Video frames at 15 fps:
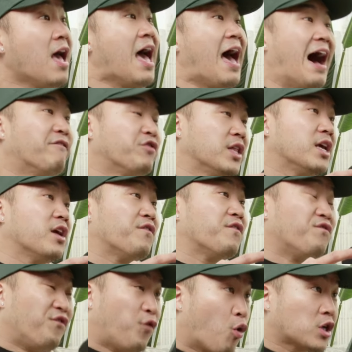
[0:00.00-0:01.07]
heavily
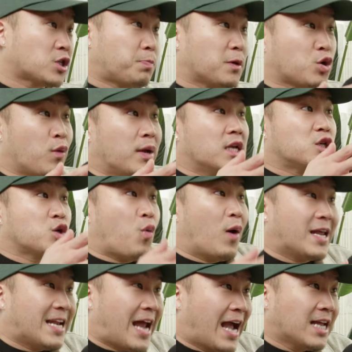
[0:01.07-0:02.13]
enforced between
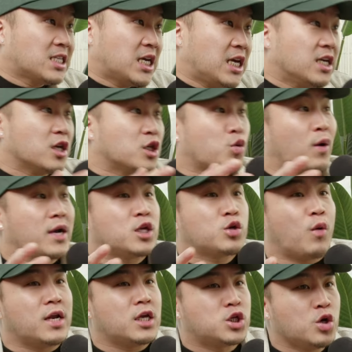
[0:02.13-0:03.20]
2019 and
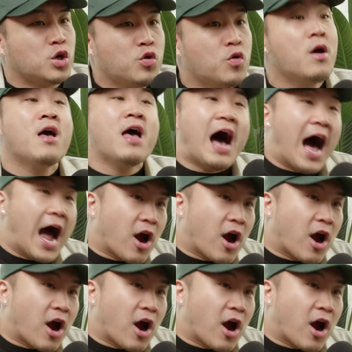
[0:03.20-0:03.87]
2022. I